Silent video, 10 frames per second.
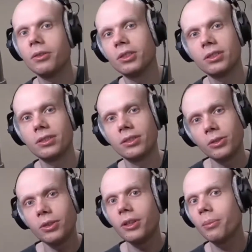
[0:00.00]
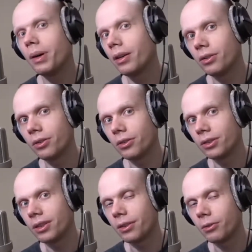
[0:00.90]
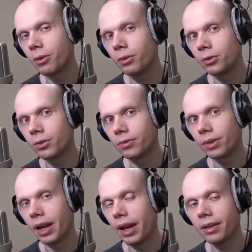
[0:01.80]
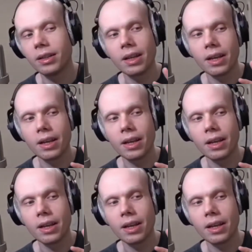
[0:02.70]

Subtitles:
studio monitors that are ultra flat.